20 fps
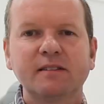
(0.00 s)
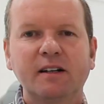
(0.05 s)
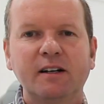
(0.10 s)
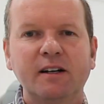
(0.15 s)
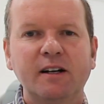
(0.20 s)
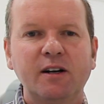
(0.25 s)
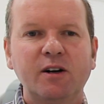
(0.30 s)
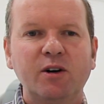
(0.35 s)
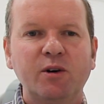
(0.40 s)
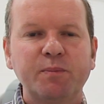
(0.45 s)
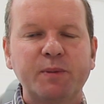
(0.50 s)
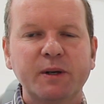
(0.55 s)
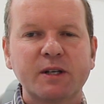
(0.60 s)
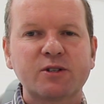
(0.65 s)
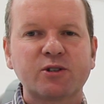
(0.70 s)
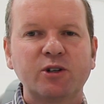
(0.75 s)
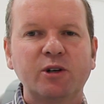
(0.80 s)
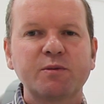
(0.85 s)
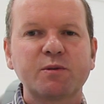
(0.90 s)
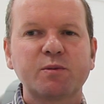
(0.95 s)
On pit
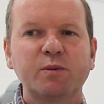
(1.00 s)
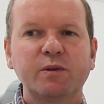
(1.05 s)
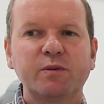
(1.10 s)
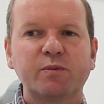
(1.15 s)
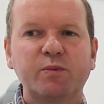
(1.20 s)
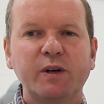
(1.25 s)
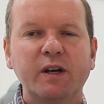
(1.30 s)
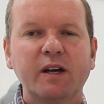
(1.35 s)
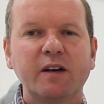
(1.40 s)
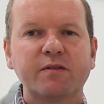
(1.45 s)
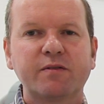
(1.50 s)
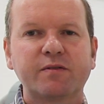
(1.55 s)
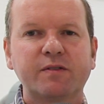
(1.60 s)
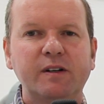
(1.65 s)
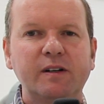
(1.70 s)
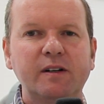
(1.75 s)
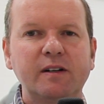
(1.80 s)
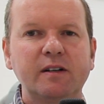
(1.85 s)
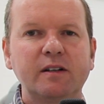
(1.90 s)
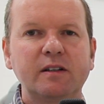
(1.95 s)
stops, we have
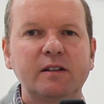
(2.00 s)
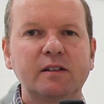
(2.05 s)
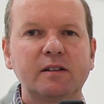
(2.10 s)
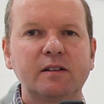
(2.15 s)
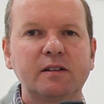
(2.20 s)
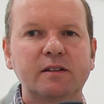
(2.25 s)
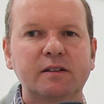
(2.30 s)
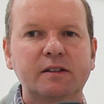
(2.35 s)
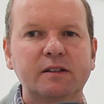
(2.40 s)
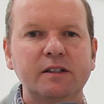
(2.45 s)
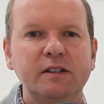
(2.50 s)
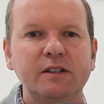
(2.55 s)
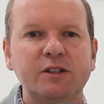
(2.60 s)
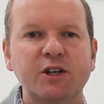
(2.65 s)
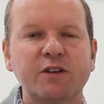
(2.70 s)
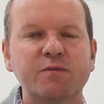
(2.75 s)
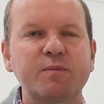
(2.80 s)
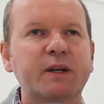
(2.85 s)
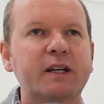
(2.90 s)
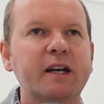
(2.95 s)
the
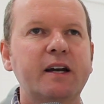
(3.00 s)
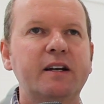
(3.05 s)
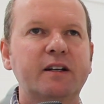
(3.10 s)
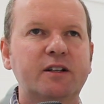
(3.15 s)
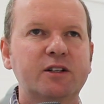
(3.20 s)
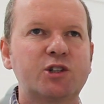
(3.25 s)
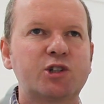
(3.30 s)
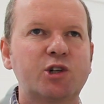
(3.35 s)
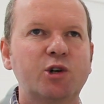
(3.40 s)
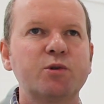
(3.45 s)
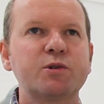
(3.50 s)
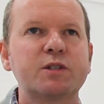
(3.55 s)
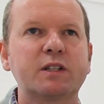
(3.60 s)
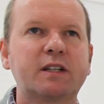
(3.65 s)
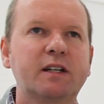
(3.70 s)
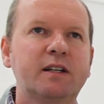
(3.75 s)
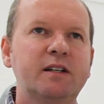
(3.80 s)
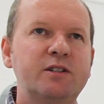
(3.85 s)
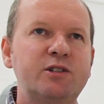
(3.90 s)
chief mechanic controls the car